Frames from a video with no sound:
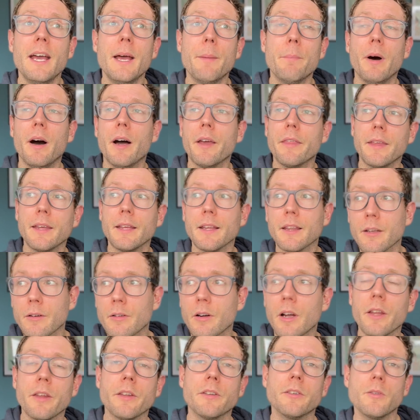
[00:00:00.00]
but I think there are
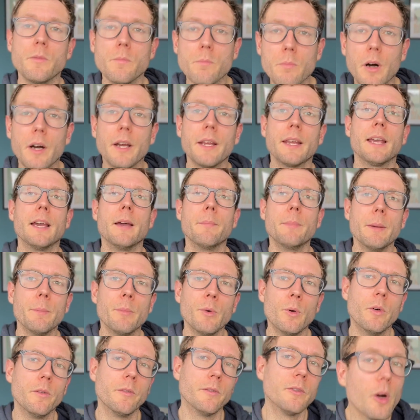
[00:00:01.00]
others who might get a bit bit
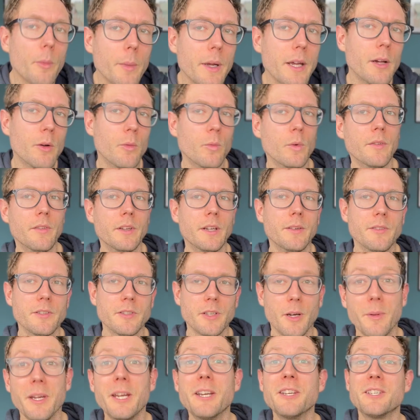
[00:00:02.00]
more from it with a different
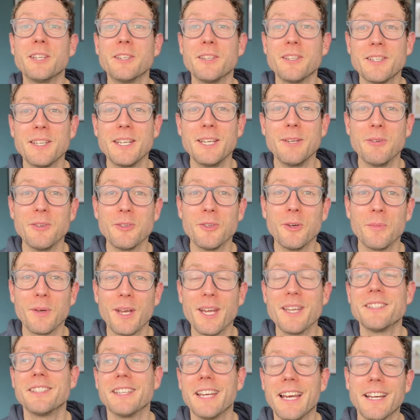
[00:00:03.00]
style. it be interesting to see when Tom
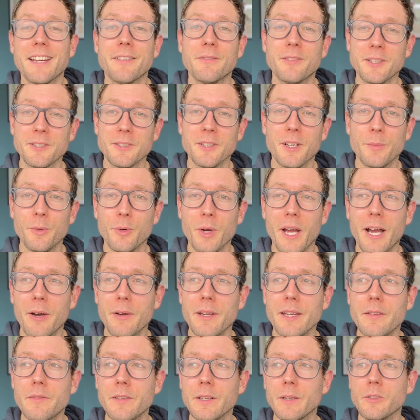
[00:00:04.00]
gets it, for example, how
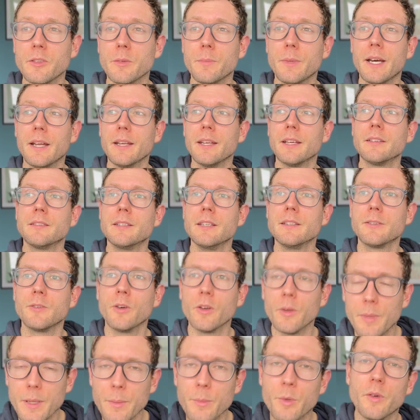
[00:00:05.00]
he feels about it because he's got
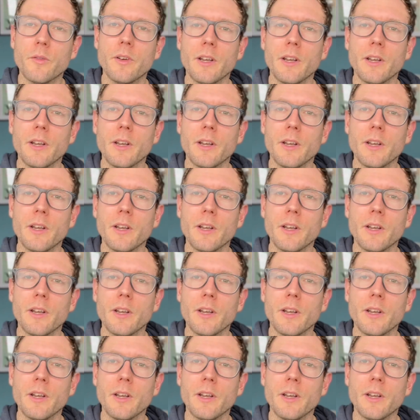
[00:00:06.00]
a bit more of